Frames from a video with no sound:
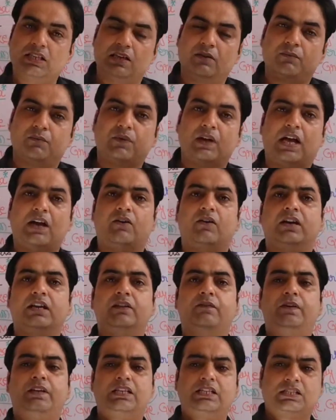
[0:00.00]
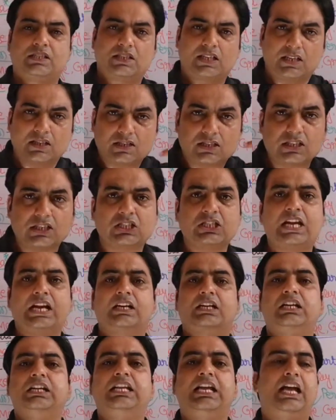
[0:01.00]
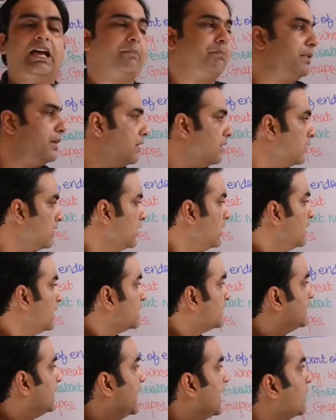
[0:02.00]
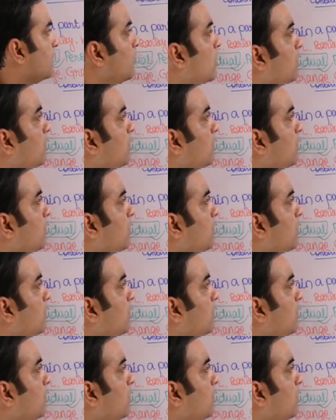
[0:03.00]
same flower. If it is consistently happen, there